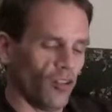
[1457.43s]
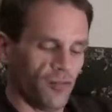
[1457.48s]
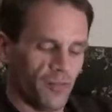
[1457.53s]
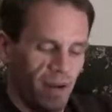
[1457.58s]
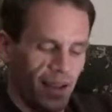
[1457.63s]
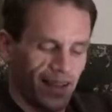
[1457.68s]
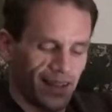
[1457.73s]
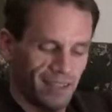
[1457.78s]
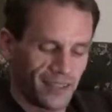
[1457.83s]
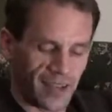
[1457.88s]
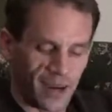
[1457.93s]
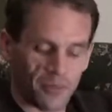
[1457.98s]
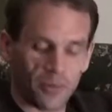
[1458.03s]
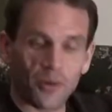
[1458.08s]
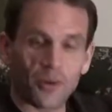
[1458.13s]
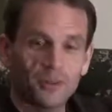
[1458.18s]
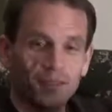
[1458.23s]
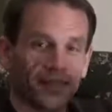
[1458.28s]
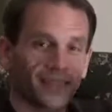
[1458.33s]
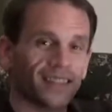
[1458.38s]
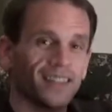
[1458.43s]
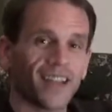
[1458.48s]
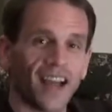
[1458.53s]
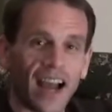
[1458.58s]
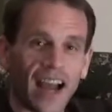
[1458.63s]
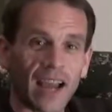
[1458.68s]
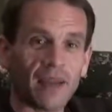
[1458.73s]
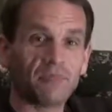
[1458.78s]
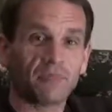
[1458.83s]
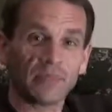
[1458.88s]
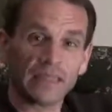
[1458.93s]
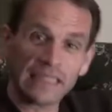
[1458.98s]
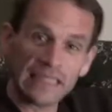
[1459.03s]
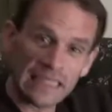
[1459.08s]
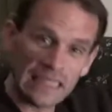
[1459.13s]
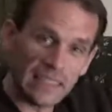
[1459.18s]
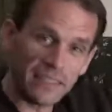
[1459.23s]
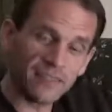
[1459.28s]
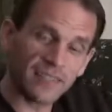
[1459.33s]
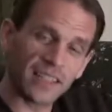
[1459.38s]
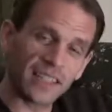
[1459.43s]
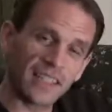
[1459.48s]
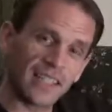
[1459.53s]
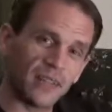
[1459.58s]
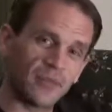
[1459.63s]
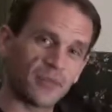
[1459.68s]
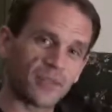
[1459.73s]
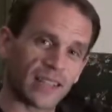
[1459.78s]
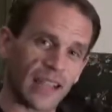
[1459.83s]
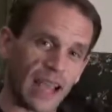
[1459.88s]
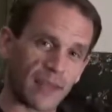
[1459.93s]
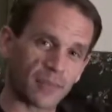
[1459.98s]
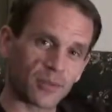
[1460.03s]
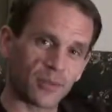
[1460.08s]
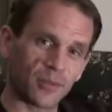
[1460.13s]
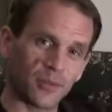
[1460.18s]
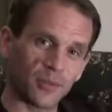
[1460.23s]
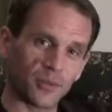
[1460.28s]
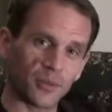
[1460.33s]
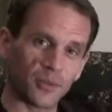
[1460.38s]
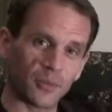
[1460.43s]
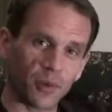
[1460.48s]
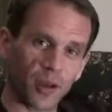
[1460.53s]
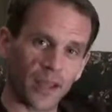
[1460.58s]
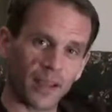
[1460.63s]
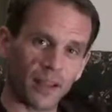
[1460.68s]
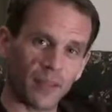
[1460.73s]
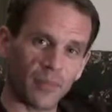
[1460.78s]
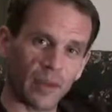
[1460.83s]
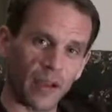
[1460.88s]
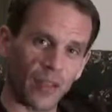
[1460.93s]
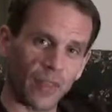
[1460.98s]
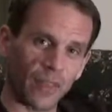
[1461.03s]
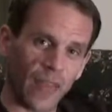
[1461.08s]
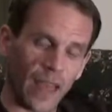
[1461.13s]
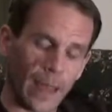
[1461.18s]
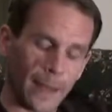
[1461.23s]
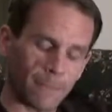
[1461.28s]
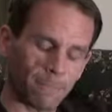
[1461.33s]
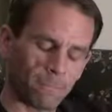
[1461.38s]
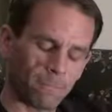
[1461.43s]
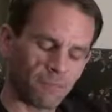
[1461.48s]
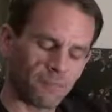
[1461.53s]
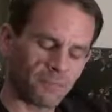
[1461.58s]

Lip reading: of my contemporaries at the time believed that he was absolutely right about that.